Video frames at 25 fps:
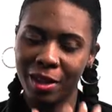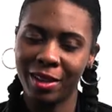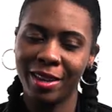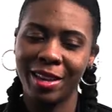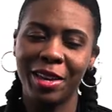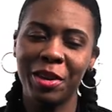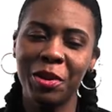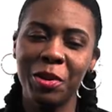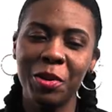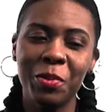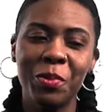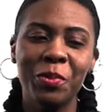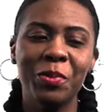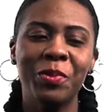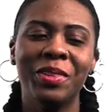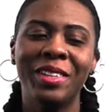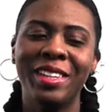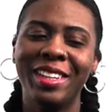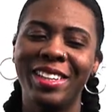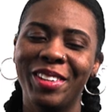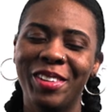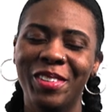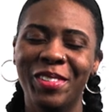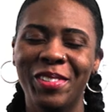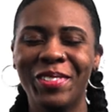He
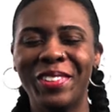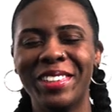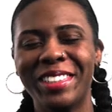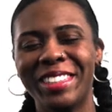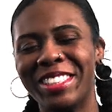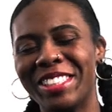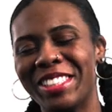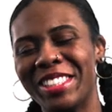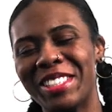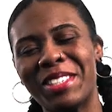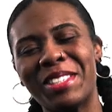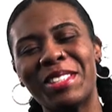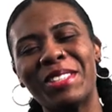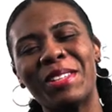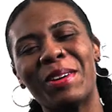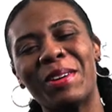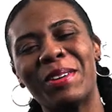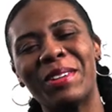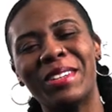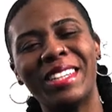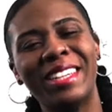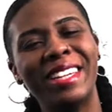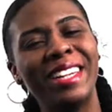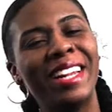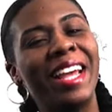wanted to
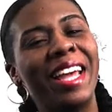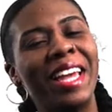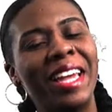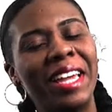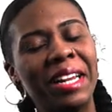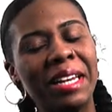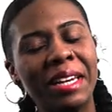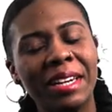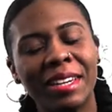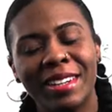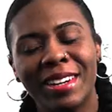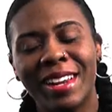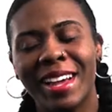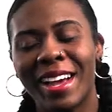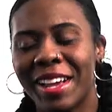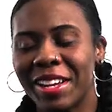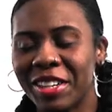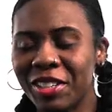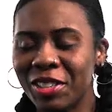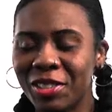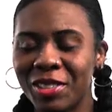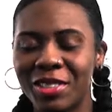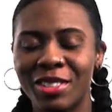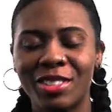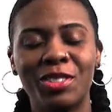start it, and I
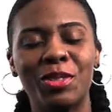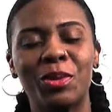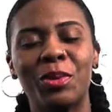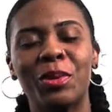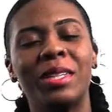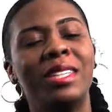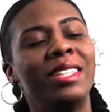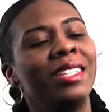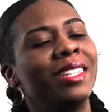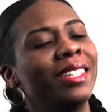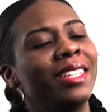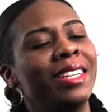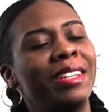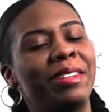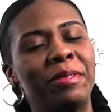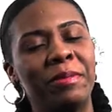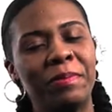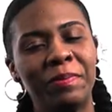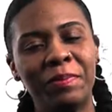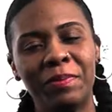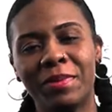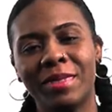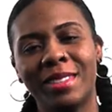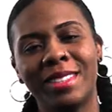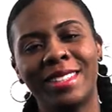just joined
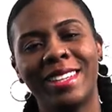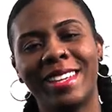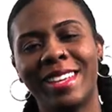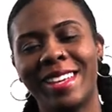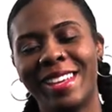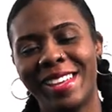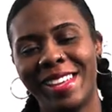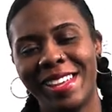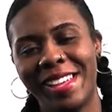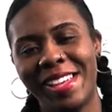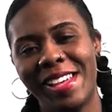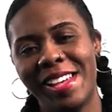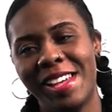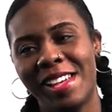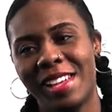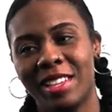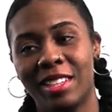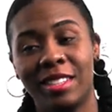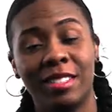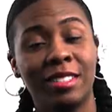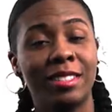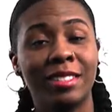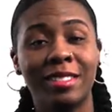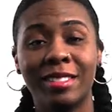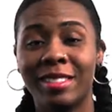him.
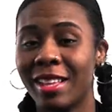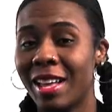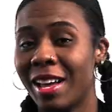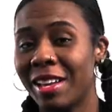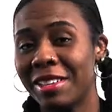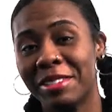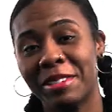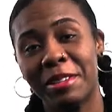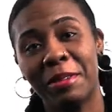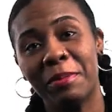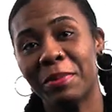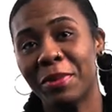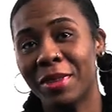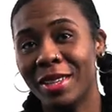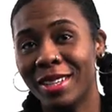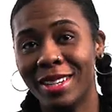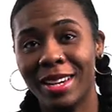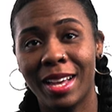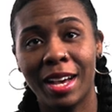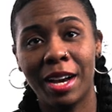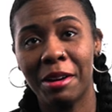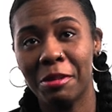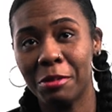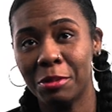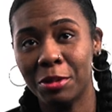This is not something
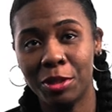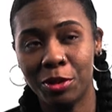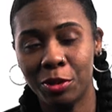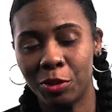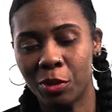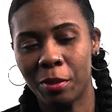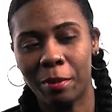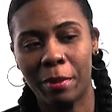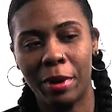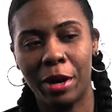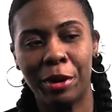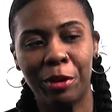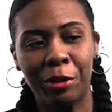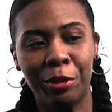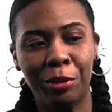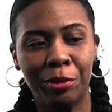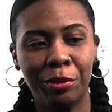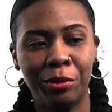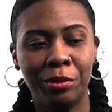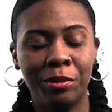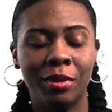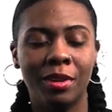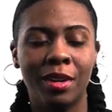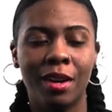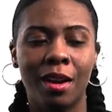that I would do on my
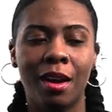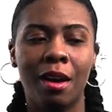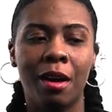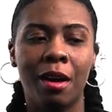own.